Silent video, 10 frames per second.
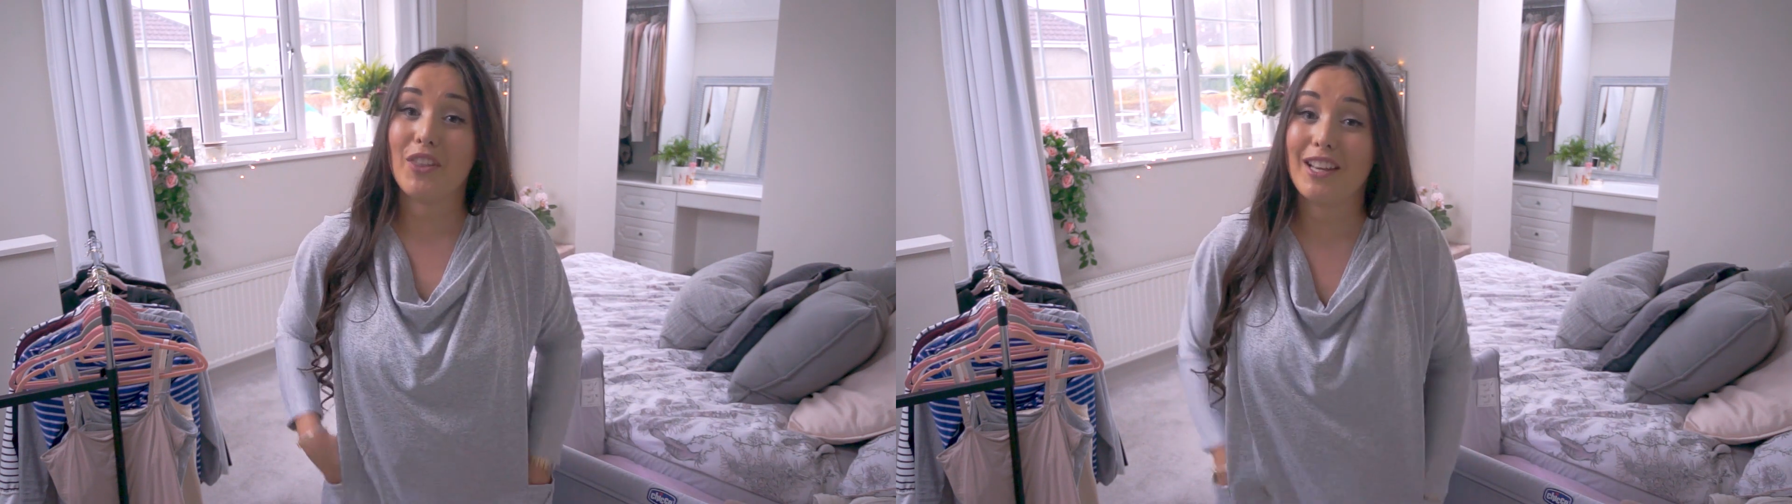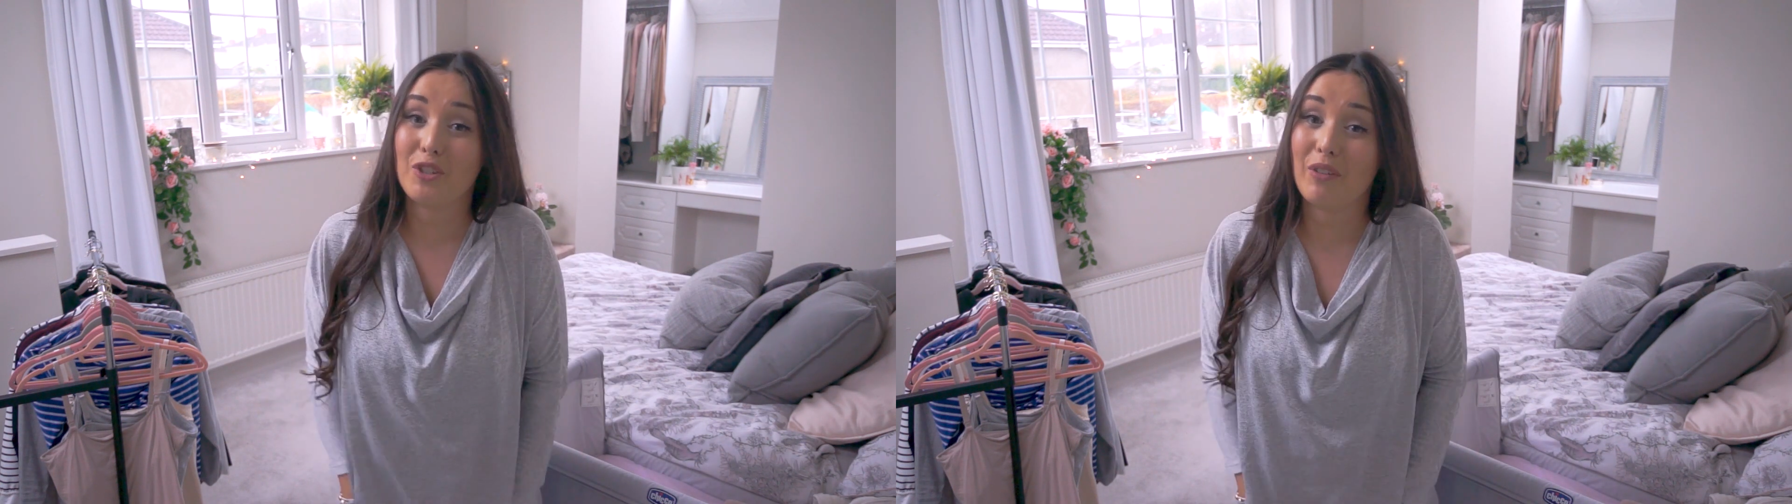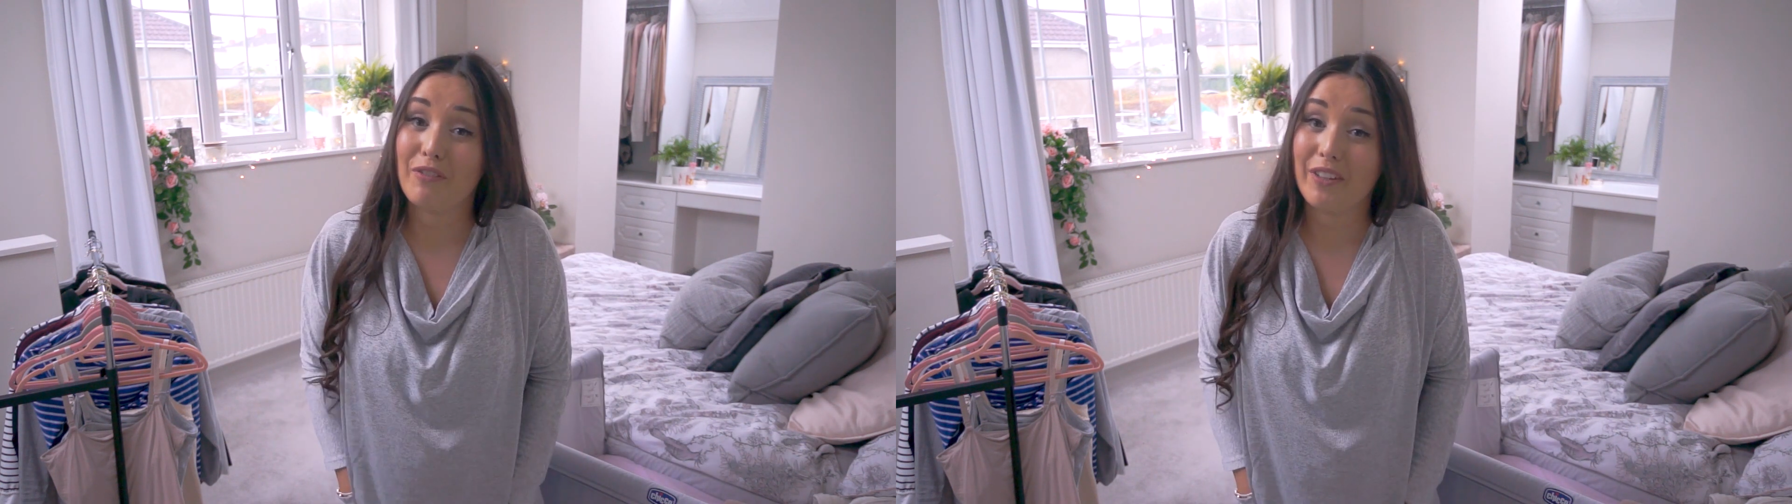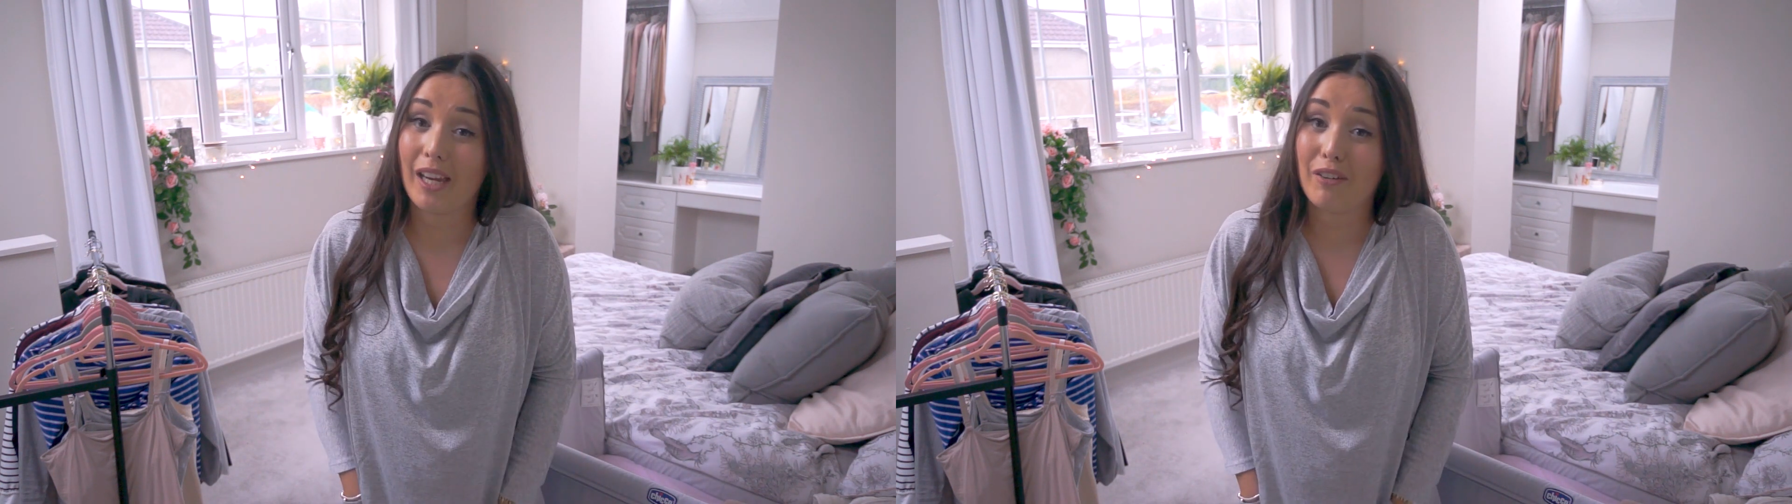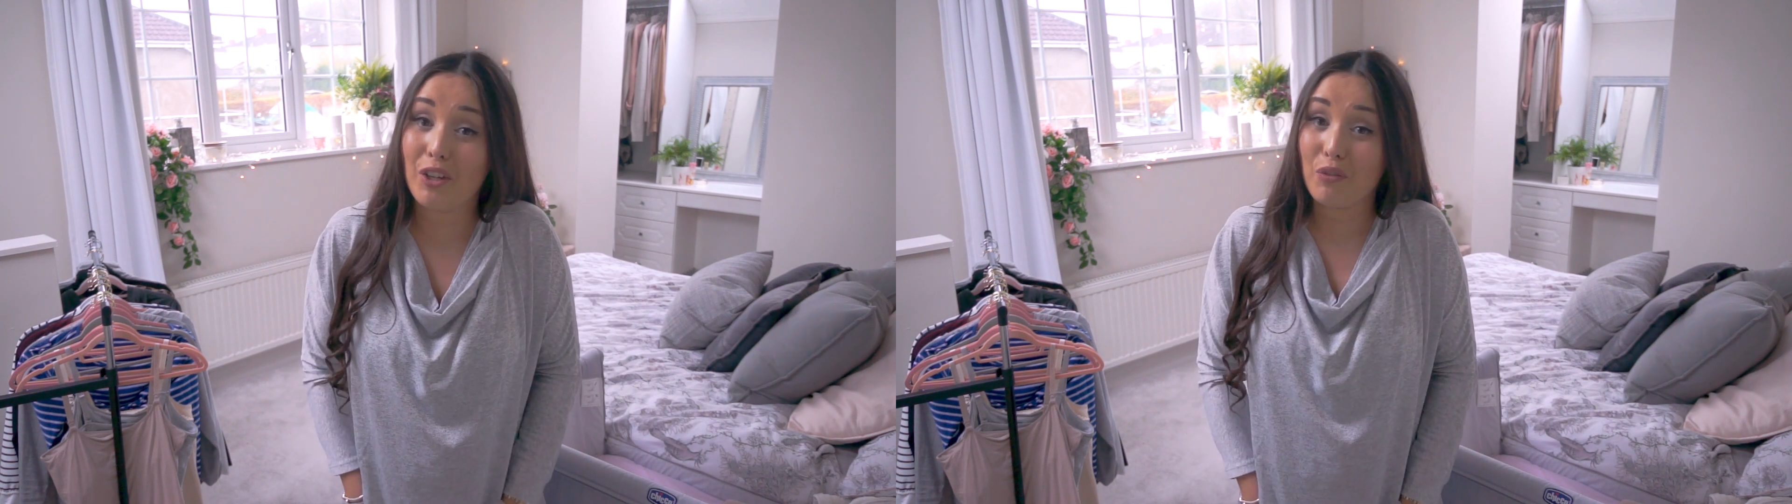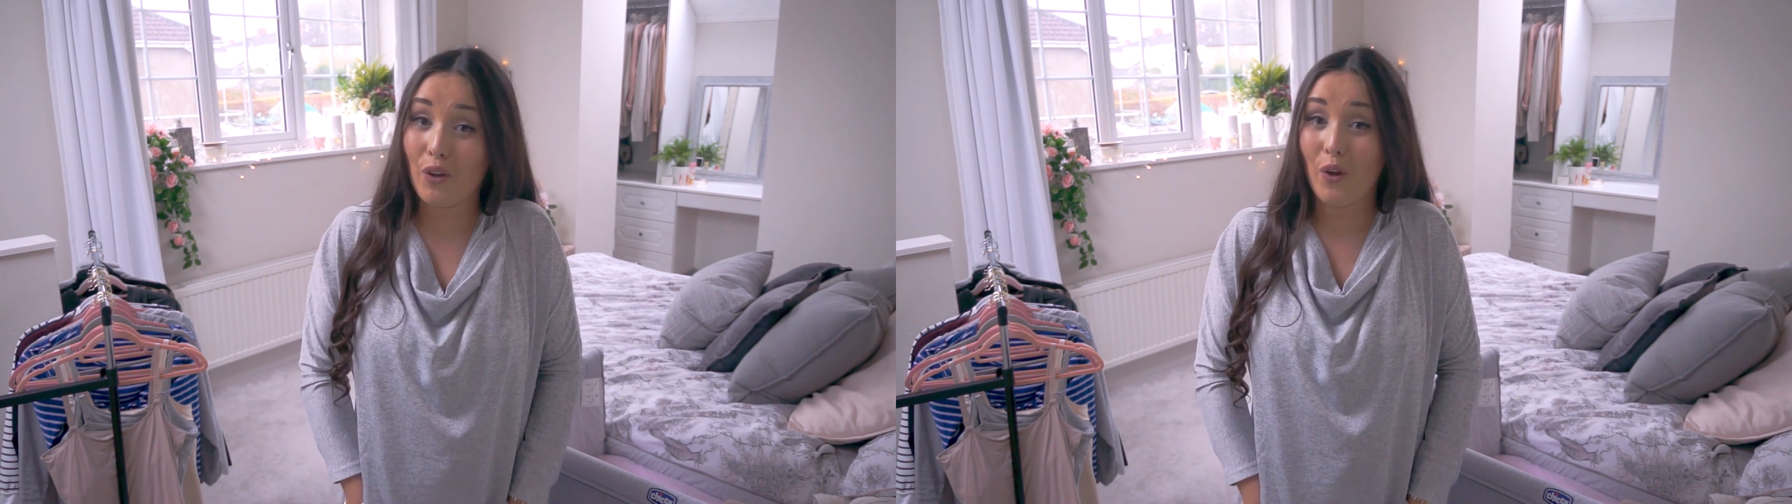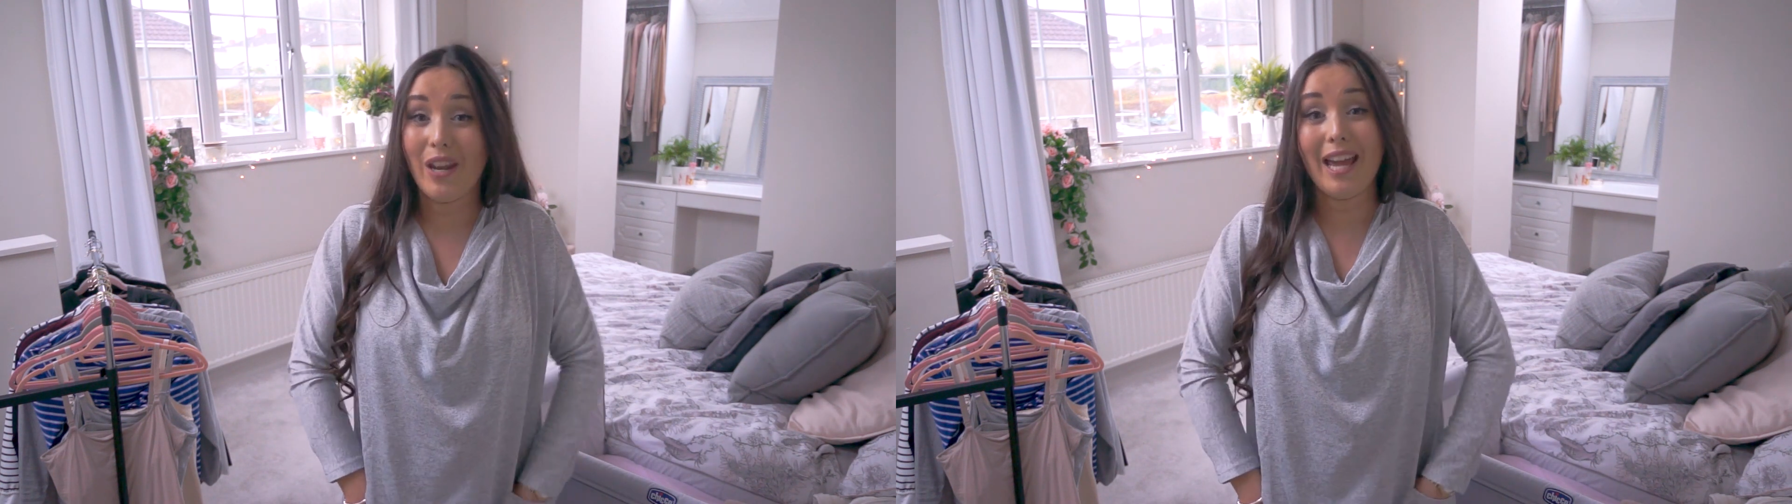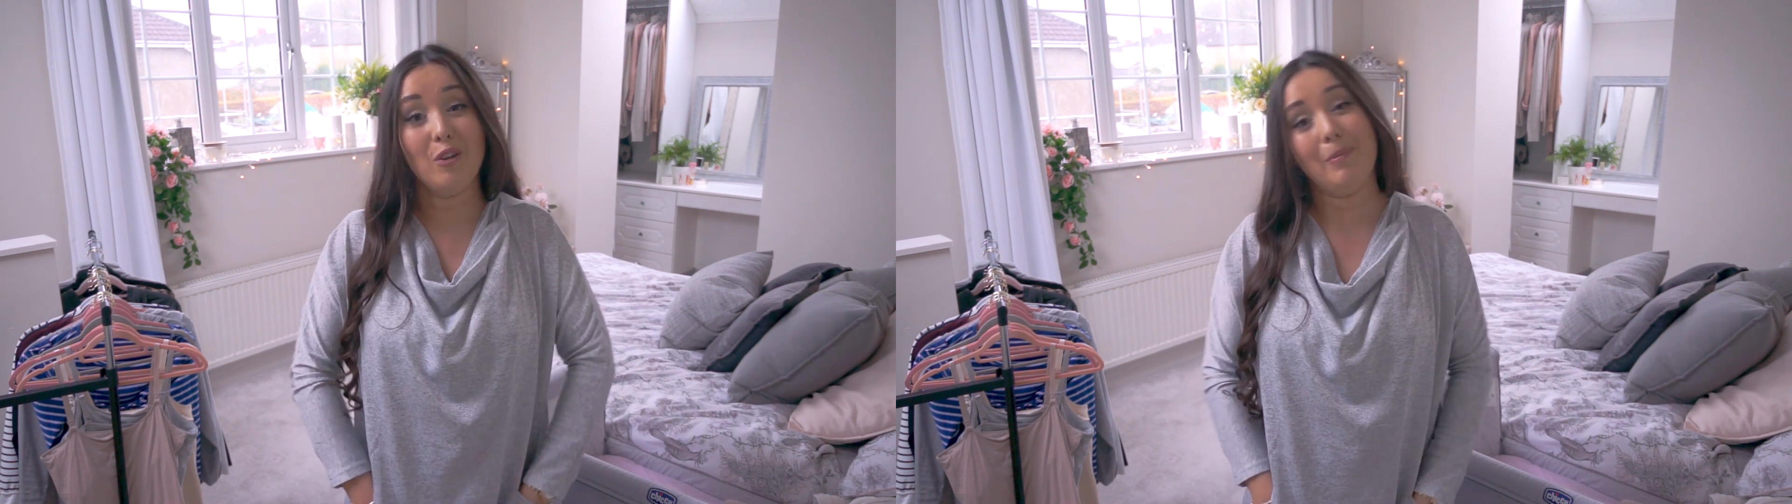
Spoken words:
so that's great for carrying your phone